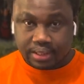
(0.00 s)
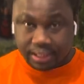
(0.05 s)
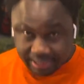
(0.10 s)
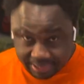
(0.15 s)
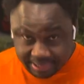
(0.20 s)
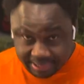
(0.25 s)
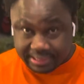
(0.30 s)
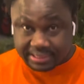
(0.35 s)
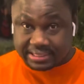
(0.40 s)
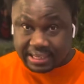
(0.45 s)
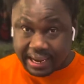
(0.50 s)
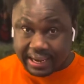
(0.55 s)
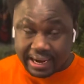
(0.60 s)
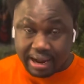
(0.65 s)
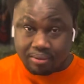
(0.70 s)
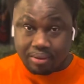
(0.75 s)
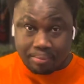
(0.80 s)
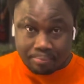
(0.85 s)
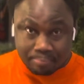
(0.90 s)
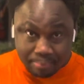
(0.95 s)
Inside
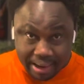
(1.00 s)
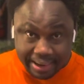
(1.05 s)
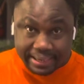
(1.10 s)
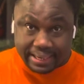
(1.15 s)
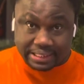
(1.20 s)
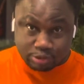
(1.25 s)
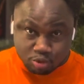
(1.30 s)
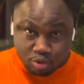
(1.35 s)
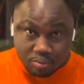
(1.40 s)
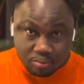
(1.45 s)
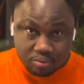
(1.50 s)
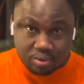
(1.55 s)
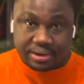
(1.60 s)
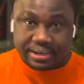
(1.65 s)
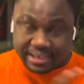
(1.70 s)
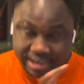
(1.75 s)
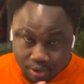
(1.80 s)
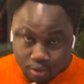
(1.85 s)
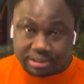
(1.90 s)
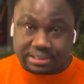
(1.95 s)
our mother's womb,
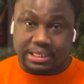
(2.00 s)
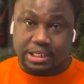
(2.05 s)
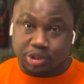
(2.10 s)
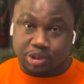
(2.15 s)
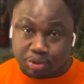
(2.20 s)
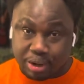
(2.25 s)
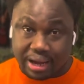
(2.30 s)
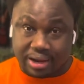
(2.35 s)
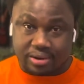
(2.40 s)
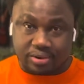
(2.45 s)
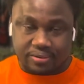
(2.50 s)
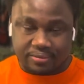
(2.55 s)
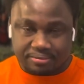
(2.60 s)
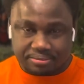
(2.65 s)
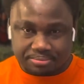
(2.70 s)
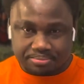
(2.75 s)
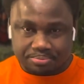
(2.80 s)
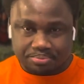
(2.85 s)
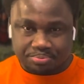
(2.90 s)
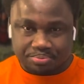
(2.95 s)
there was a struggle.
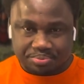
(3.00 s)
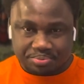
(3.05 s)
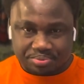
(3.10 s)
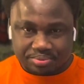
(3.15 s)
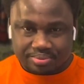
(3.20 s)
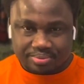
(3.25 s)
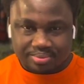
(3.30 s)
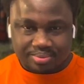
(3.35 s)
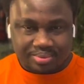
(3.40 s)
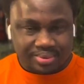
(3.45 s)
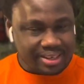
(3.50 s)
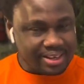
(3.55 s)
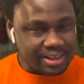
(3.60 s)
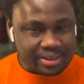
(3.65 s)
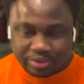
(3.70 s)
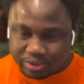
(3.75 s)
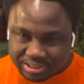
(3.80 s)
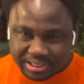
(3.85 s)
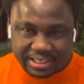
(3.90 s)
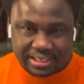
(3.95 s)

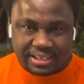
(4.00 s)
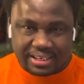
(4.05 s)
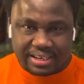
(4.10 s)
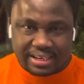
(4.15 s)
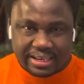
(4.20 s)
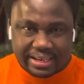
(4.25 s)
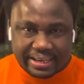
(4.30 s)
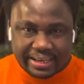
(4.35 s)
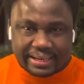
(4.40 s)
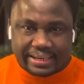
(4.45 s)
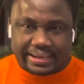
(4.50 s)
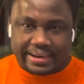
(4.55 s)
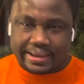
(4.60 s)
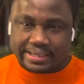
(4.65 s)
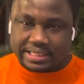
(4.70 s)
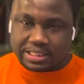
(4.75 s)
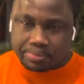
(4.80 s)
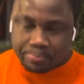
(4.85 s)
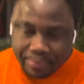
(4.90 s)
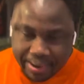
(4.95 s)
You see, the
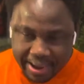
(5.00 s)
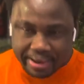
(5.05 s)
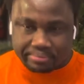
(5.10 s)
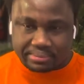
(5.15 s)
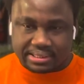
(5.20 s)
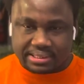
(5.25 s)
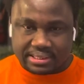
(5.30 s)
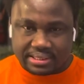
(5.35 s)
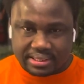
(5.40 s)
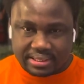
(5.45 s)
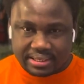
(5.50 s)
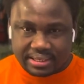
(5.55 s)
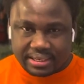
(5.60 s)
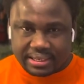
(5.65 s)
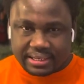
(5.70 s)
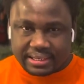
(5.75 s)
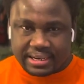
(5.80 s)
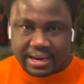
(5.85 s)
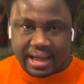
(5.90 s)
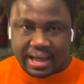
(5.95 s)
sperms
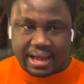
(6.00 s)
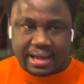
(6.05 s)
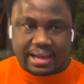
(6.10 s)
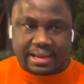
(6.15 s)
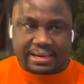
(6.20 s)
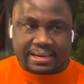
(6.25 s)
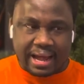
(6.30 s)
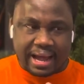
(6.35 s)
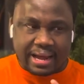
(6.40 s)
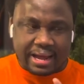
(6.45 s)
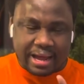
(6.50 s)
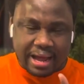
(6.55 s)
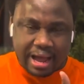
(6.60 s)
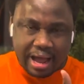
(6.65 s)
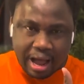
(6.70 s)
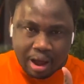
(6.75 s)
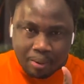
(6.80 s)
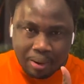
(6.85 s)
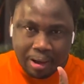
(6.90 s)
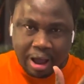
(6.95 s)
that, that
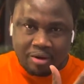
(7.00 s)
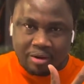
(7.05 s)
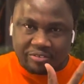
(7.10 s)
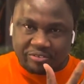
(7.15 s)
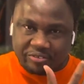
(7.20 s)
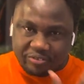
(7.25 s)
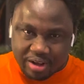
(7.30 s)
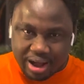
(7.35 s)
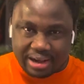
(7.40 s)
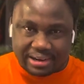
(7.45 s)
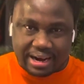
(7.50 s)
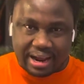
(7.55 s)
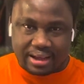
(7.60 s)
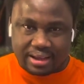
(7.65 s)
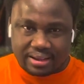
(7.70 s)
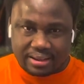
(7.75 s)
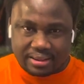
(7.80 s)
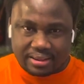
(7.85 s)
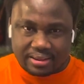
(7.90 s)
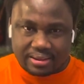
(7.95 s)
our, our father
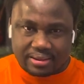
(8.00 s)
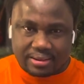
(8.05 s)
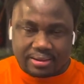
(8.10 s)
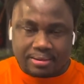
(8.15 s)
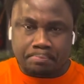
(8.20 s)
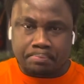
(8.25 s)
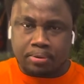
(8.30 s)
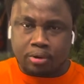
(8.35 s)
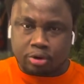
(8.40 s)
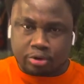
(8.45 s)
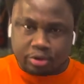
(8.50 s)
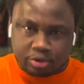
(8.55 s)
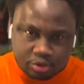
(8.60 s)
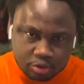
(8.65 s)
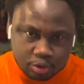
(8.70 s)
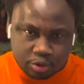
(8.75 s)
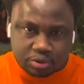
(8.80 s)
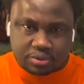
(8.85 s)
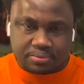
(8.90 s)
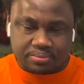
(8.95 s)

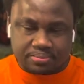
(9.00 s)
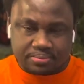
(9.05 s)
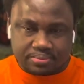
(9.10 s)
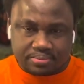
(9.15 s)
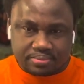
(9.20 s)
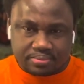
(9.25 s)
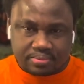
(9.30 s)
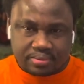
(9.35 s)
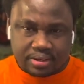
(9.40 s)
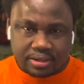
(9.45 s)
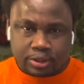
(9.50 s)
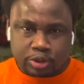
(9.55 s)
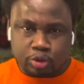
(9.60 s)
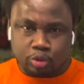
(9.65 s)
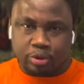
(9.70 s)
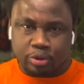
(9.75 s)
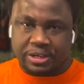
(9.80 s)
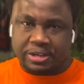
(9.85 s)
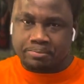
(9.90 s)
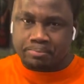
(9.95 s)
produced
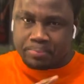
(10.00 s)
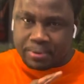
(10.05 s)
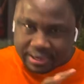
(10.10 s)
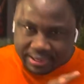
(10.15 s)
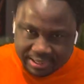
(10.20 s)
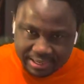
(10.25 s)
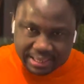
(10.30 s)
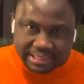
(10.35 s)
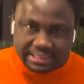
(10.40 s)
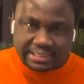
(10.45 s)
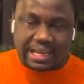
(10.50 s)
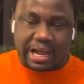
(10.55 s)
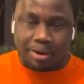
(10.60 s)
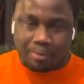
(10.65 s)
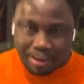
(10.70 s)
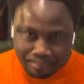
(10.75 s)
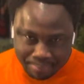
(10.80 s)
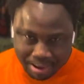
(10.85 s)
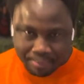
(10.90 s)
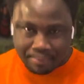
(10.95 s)
to impregnate
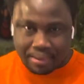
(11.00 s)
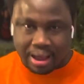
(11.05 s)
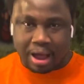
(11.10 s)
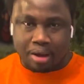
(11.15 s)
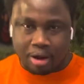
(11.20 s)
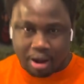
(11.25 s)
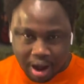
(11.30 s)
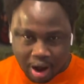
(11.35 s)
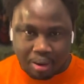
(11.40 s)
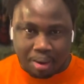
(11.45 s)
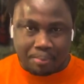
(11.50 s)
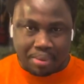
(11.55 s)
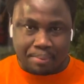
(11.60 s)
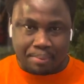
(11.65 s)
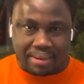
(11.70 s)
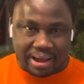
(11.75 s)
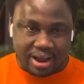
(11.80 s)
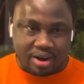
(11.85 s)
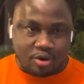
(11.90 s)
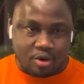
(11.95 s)
our, mom, our, our
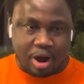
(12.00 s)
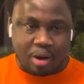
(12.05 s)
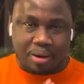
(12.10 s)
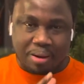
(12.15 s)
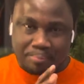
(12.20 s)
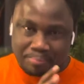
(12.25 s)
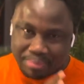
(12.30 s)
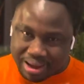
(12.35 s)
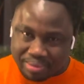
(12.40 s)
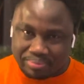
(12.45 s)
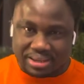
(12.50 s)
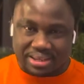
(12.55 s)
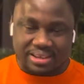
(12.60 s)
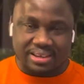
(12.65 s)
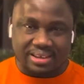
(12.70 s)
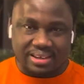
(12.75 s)
mama or our mommy,